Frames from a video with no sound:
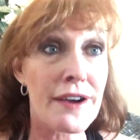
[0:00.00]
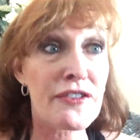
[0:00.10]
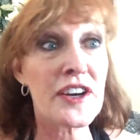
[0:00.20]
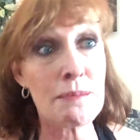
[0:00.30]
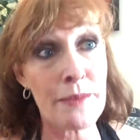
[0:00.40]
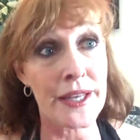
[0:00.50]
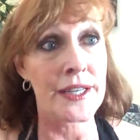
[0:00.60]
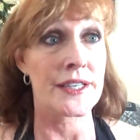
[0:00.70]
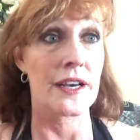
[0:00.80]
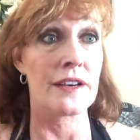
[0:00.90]
every
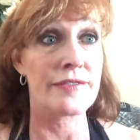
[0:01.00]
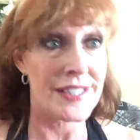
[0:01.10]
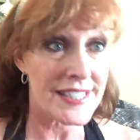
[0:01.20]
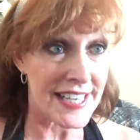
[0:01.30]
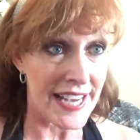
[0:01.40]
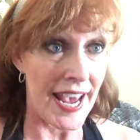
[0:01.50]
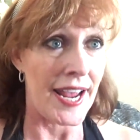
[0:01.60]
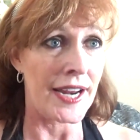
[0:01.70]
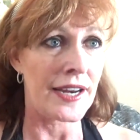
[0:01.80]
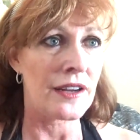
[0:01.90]
minute of the
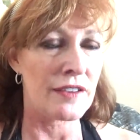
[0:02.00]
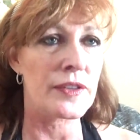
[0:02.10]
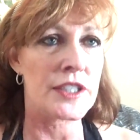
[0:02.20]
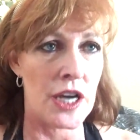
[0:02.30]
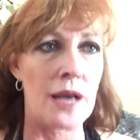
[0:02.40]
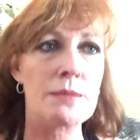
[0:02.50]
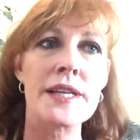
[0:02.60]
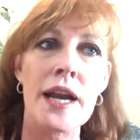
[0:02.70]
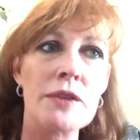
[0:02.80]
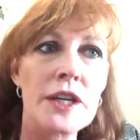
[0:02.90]
day of the times that
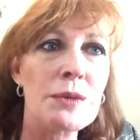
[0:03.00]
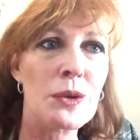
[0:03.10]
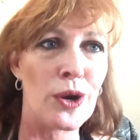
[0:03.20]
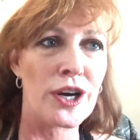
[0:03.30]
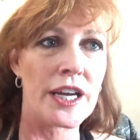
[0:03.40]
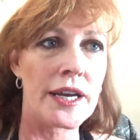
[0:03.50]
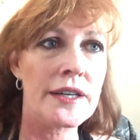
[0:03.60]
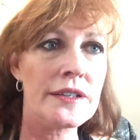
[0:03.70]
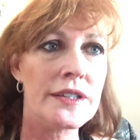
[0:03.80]
I'm going to be working.